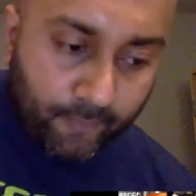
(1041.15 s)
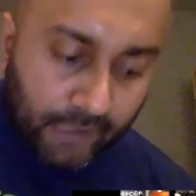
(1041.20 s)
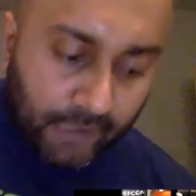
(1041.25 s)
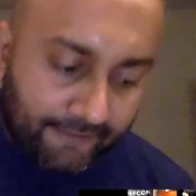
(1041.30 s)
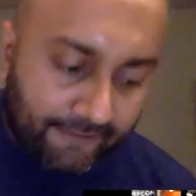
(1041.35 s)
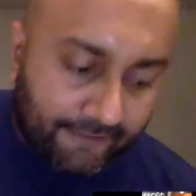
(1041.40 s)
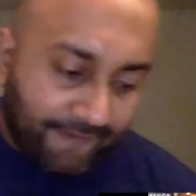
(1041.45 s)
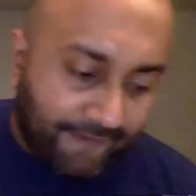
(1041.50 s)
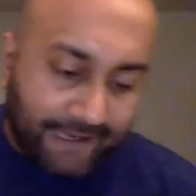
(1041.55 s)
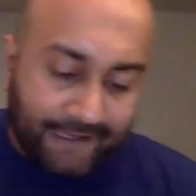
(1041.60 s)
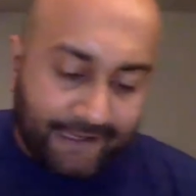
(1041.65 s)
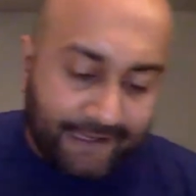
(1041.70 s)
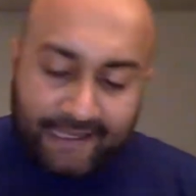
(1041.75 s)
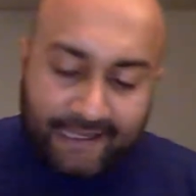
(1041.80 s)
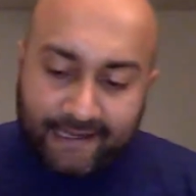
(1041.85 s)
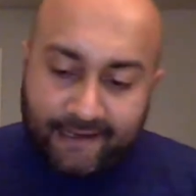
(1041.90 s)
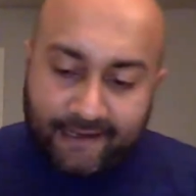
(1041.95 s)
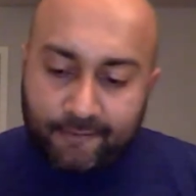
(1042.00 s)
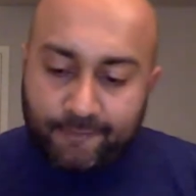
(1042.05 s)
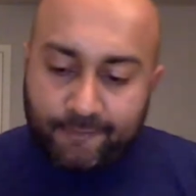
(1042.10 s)
I find
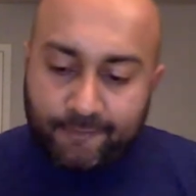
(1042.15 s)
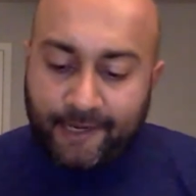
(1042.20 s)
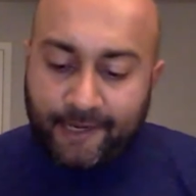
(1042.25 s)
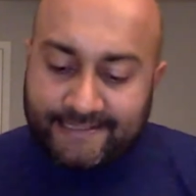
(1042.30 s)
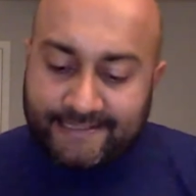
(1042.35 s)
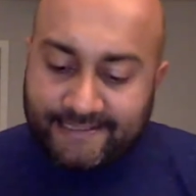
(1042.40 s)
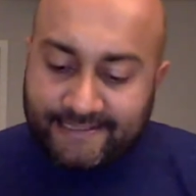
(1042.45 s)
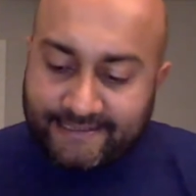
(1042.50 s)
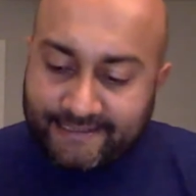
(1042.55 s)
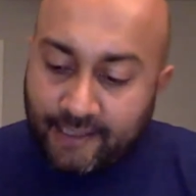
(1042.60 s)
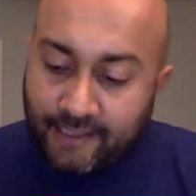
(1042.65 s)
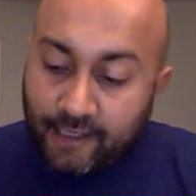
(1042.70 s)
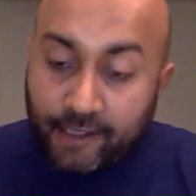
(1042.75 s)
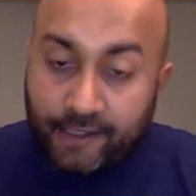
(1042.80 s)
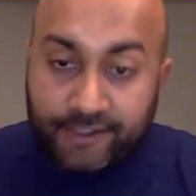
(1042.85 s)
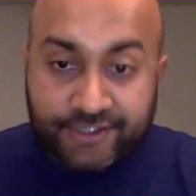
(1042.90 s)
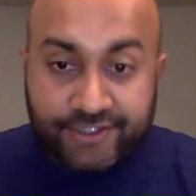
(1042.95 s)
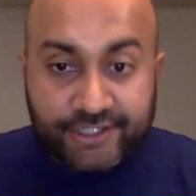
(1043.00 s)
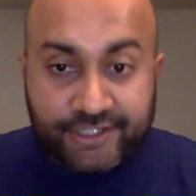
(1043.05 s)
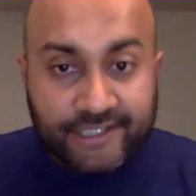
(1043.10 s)
that enterprises
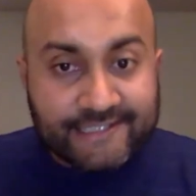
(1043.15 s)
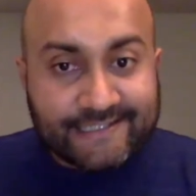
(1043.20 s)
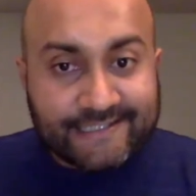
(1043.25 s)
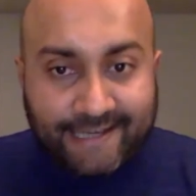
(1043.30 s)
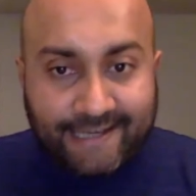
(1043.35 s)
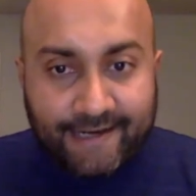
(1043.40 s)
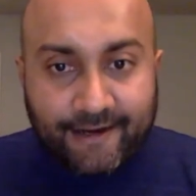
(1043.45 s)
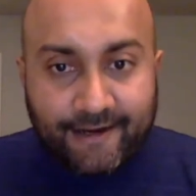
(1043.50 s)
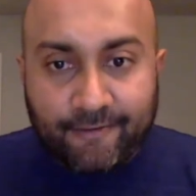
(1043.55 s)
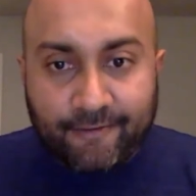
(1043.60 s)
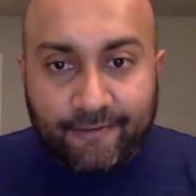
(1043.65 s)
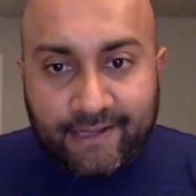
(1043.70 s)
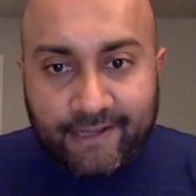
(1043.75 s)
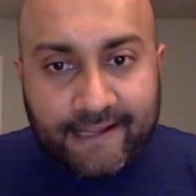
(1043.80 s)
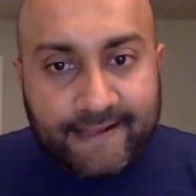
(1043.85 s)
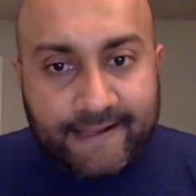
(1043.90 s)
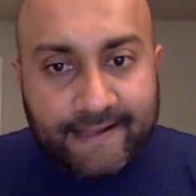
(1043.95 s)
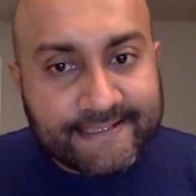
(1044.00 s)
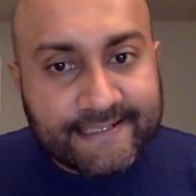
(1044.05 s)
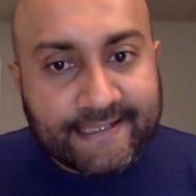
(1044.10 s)
are just kind of
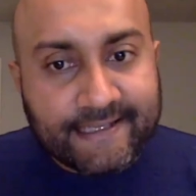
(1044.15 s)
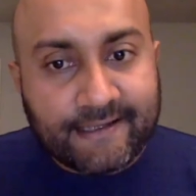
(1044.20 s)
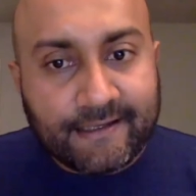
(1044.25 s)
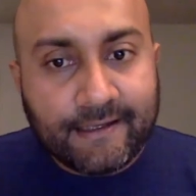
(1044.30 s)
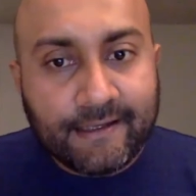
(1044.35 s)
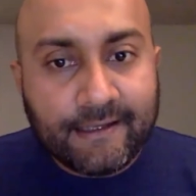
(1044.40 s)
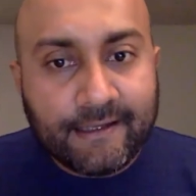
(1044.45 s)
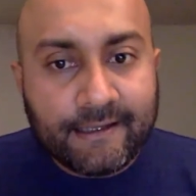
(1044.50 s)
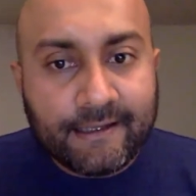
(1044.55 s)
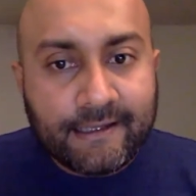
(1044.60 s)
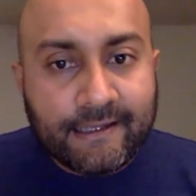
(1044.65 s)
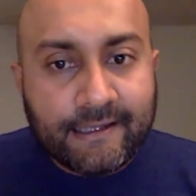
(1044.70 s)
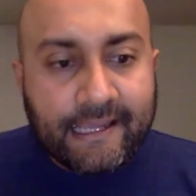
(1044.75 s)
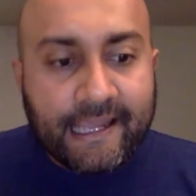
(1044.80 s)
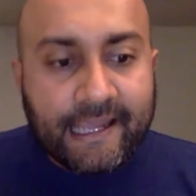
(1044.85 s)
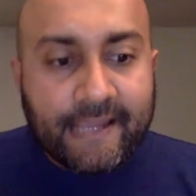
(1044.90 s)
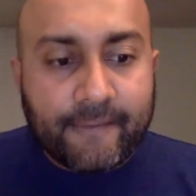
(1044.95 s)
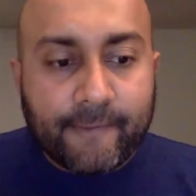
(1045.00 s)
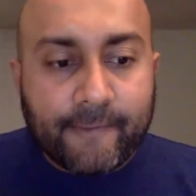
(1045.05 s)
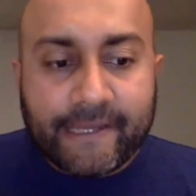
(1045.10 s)
realizing,
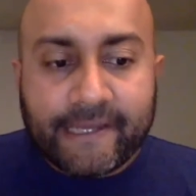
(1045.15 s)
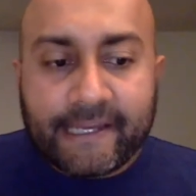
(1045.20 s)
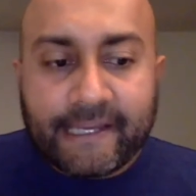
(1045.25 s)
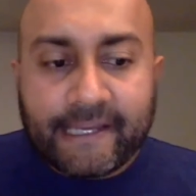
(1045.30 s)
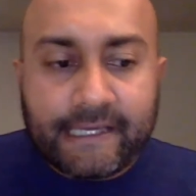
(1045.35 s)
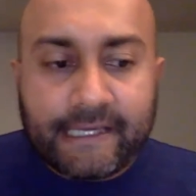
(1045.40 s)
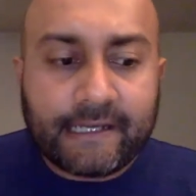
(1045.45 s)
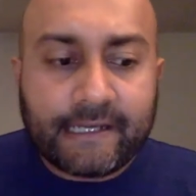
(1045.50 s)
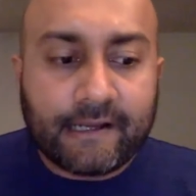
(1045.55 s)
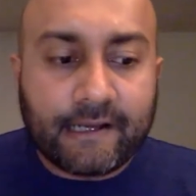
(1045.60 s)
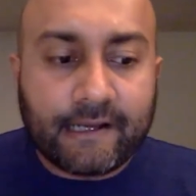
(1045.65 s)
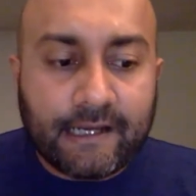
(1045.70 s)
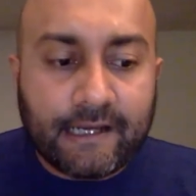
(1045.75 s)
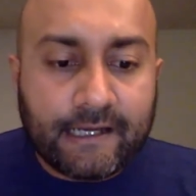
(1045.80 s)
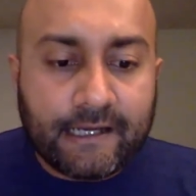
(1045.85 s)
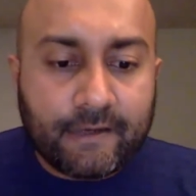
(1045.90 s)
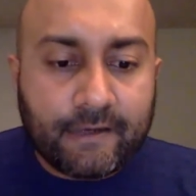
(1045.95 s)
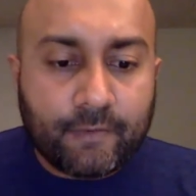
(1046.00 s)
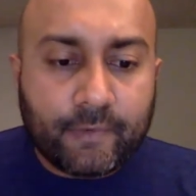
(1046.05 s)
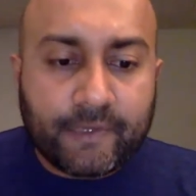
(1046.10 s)
hey, we need
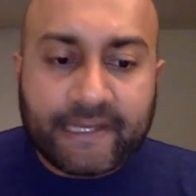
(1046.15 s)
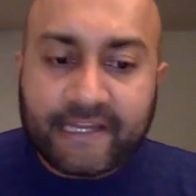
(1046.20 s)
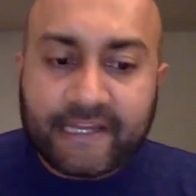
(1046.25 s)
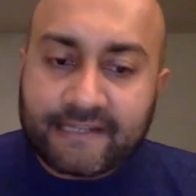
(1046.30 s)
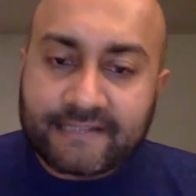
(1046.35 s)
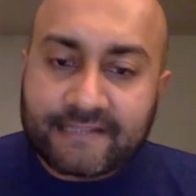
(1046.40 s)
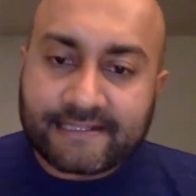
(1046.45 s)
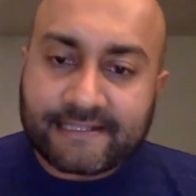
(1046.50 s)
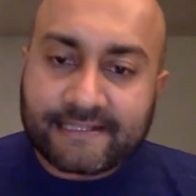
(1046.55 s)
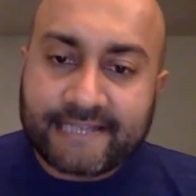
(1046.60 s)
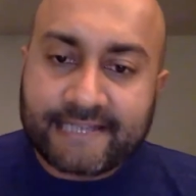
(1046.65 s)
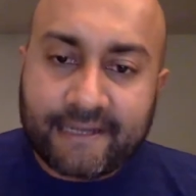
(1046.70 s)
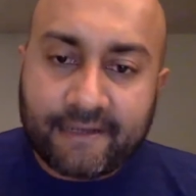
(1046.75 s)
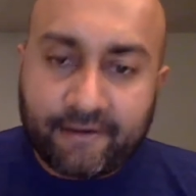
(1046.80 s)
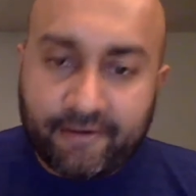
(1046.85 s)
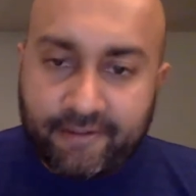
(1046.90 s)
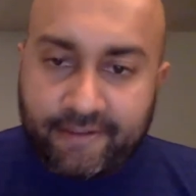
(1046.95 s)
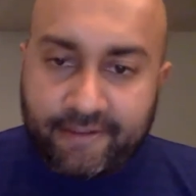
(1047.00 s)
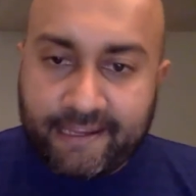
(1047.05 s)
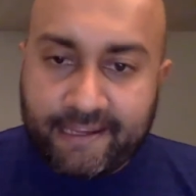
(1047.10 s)
this
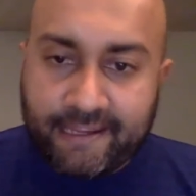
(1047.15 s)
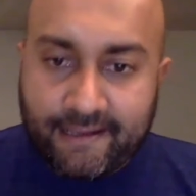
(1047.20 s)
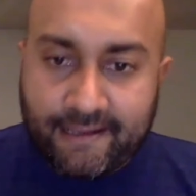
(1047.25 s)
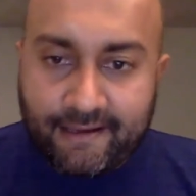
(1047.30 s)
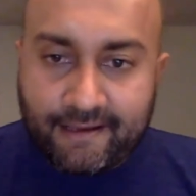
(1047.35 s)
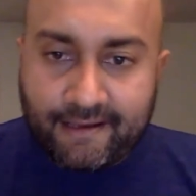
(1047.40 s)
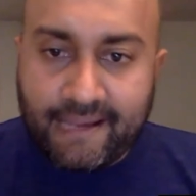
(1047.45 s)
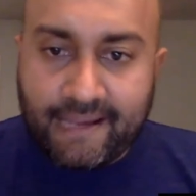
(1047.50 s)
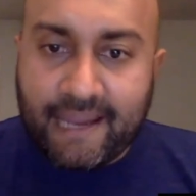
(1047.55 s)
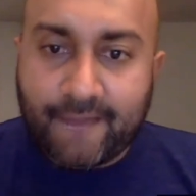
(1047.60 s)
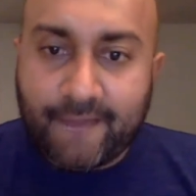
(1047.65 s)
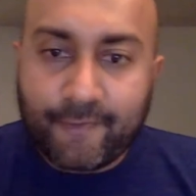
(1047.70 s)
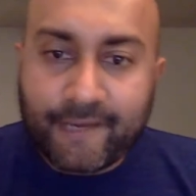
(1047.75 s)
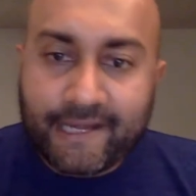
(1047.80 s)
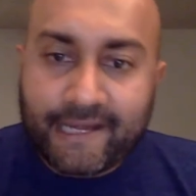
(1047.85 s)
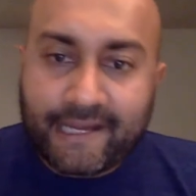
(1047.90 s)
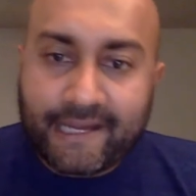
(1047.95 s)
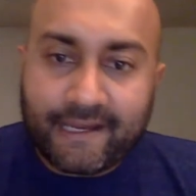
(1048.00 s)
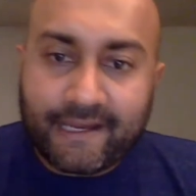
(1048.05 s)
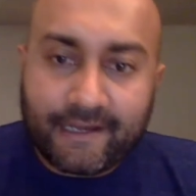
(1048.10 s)
container thing, and
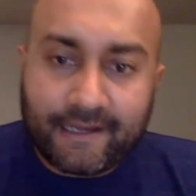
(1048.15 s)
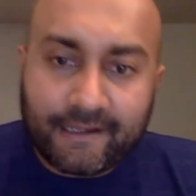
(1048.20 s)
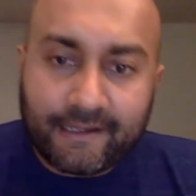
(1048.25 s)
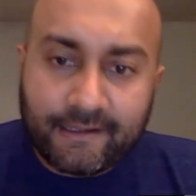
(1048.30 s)
we need.